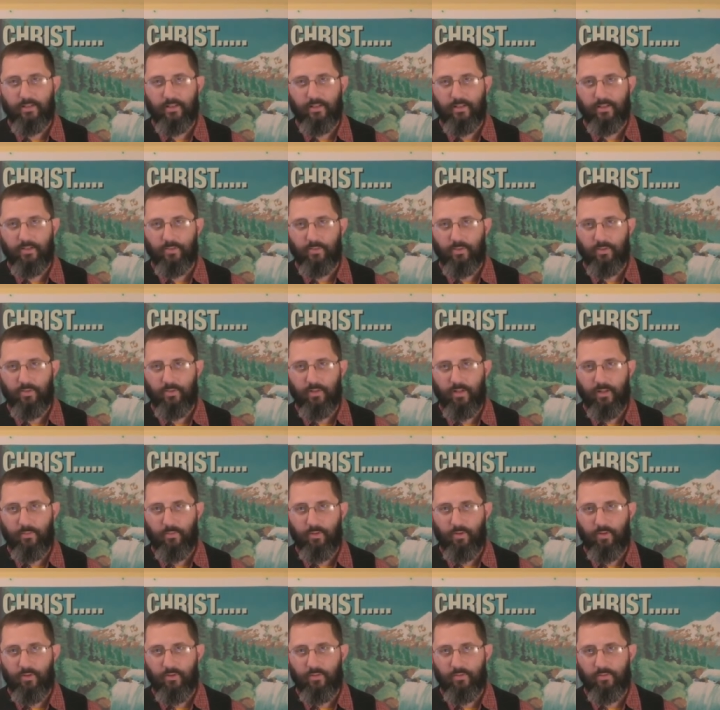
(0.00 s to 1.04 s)
I think is when
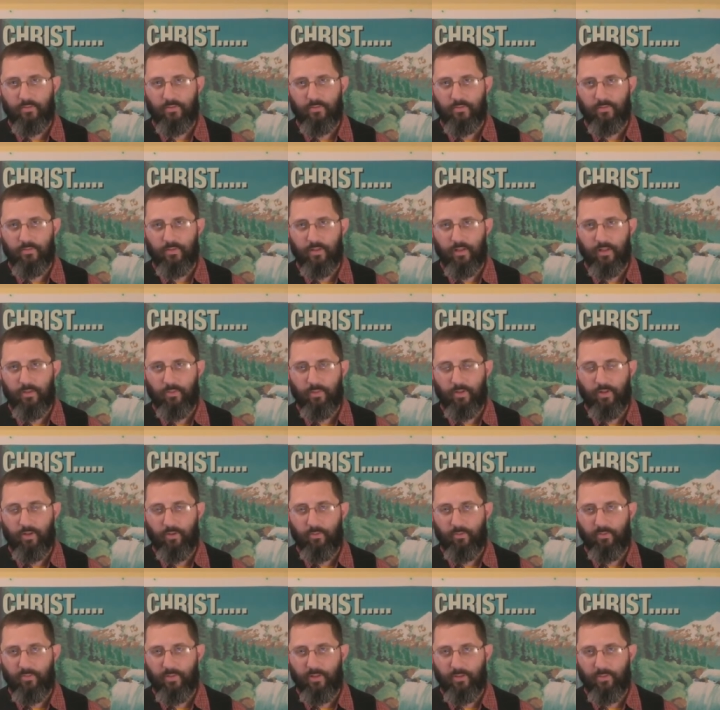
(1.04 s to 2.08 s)
Grandma uh, went
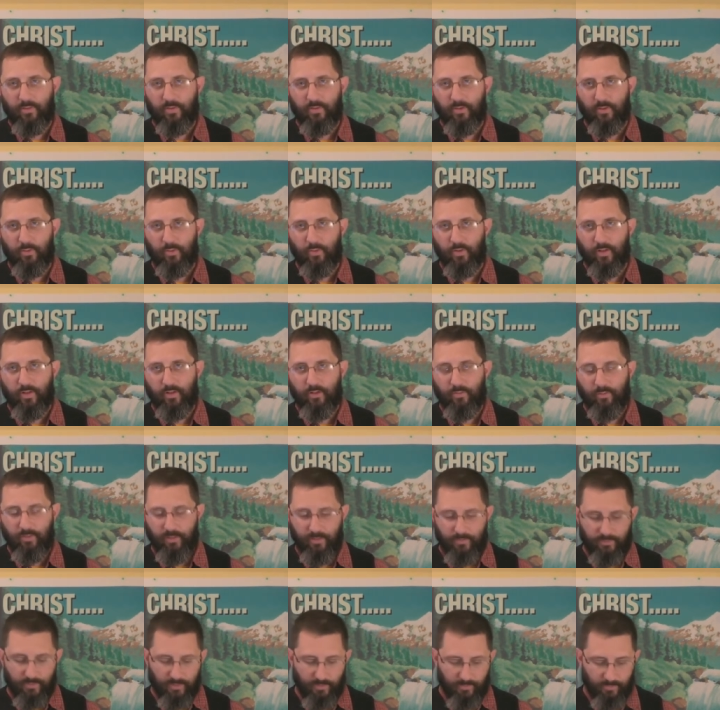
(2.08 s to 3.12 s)
home to be with the Lord. I do
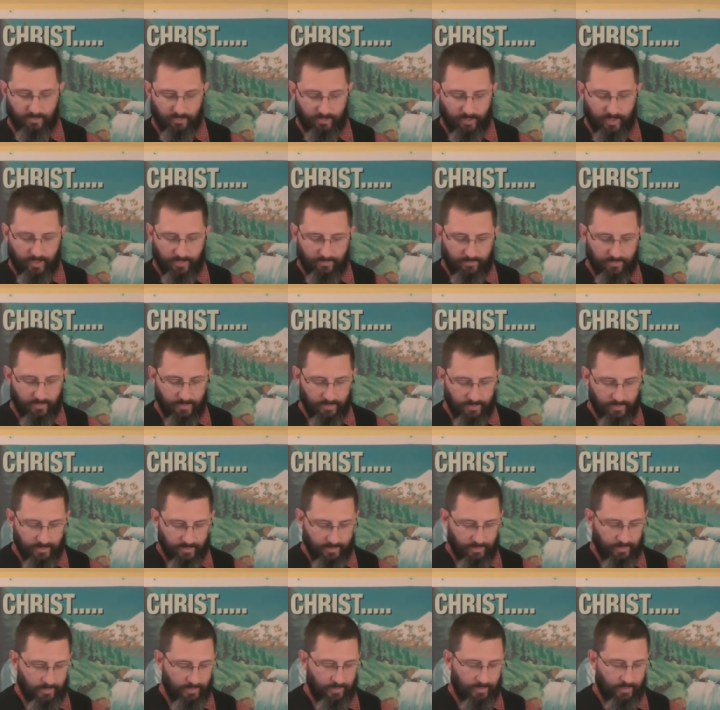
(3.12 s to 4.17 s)
believe she was saved,
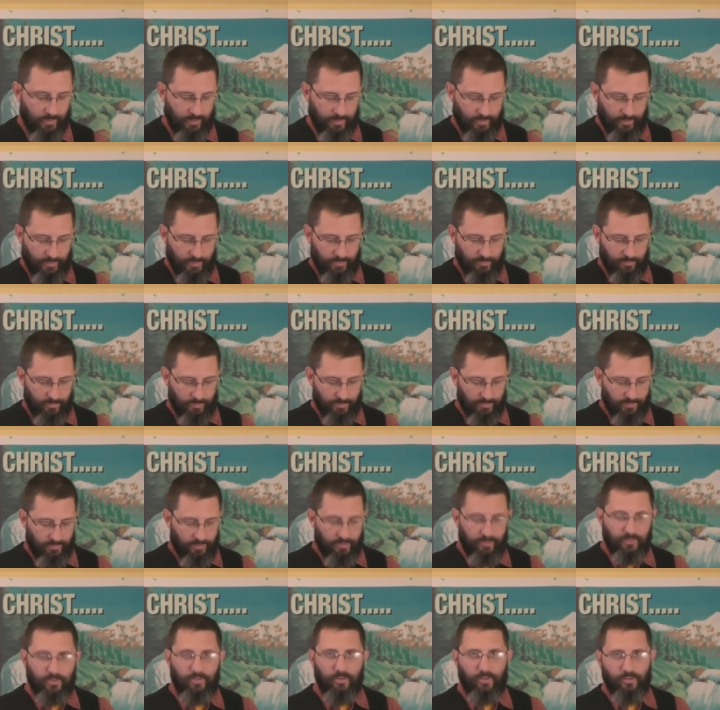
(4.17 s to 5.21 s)
but
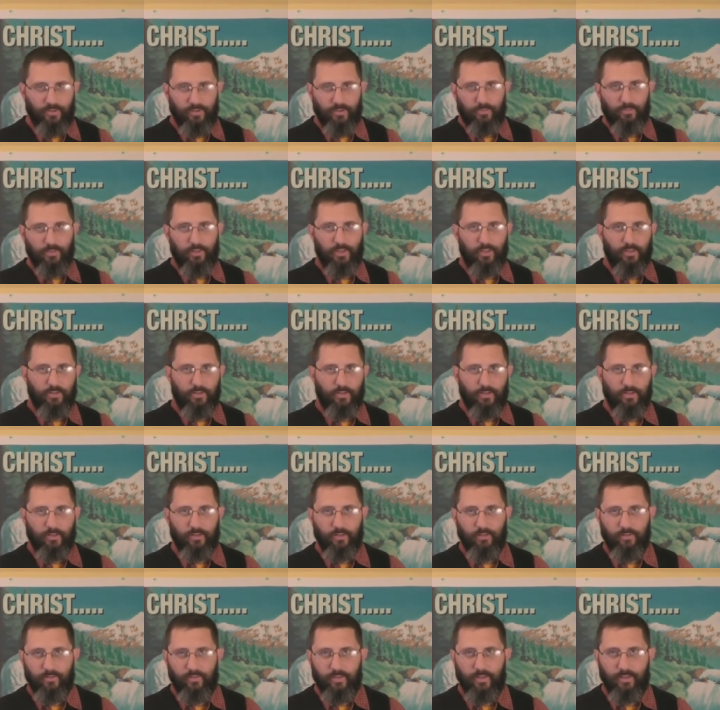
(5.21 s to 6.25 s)
I'll show you some of the
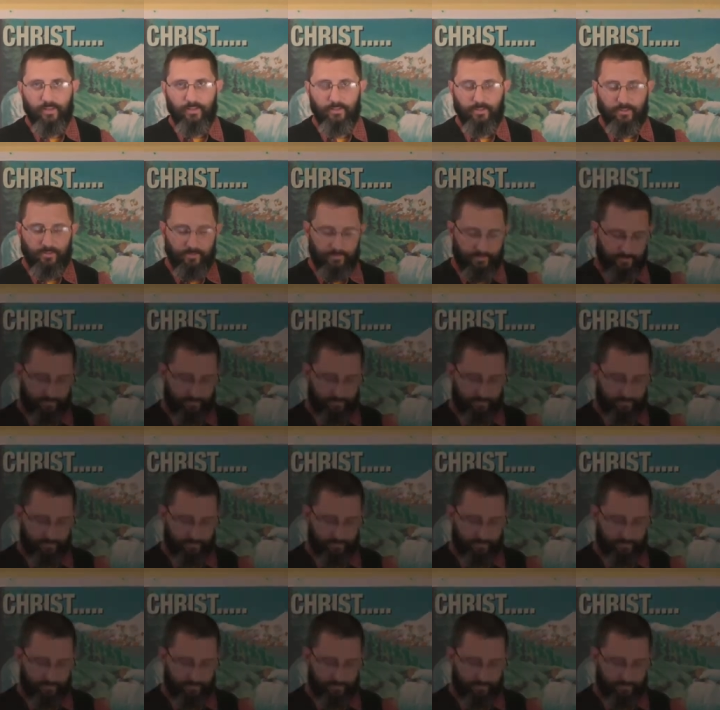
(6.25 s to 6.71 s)
interior of this.